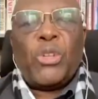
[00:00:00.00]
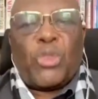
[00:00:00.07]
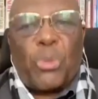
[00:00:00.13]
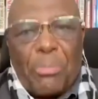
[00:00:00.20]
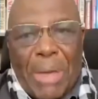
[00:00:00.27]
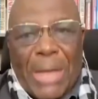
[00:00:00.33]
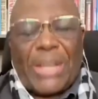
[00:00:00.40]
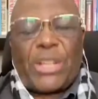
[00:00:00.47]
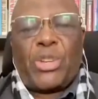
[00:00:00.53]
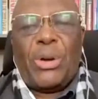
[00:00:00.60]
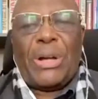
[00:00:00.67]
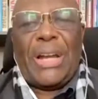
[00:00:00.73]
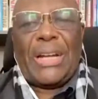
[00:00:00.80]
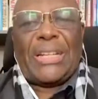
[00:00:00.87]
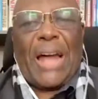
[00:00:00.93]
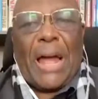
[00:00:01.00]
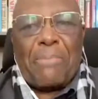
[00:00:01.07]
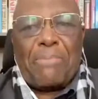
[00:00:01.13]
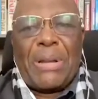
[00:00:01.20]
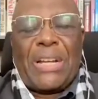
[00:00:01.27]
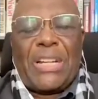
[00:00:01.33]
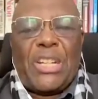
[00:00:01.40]
to make sure that I
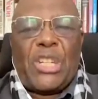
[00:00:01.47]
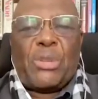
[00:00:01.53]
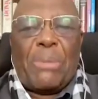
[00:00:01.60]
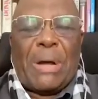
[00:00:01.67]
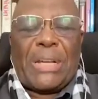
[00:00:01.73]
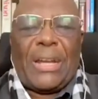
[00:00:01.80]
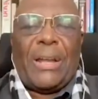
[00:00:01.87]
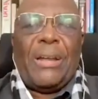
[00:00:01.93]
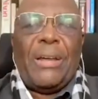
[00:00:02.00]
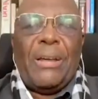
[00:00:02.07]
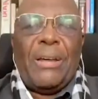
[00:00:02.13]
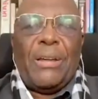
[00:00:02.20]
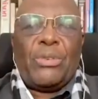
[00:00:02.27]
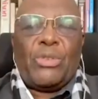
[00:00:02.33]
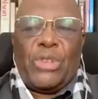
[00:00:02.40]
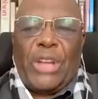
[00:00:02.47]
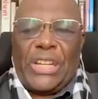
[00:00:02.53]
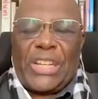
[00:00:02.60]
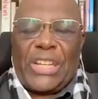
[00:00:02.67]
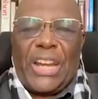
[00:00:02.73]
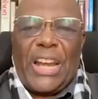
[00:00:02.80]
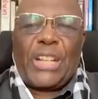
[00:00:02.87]
bring this matter to the
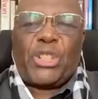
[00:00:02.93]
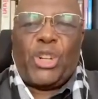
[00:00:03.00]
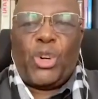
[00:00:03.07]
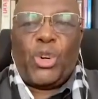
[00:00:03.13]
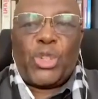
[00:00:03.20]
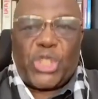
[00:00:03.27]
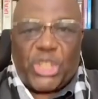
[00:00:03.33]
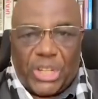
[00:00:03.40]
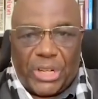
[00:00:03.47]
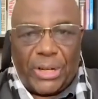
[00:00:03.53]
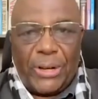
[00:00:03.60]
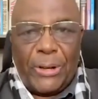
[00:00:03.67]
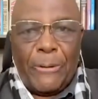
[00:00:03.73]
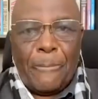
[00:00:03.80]
international scene.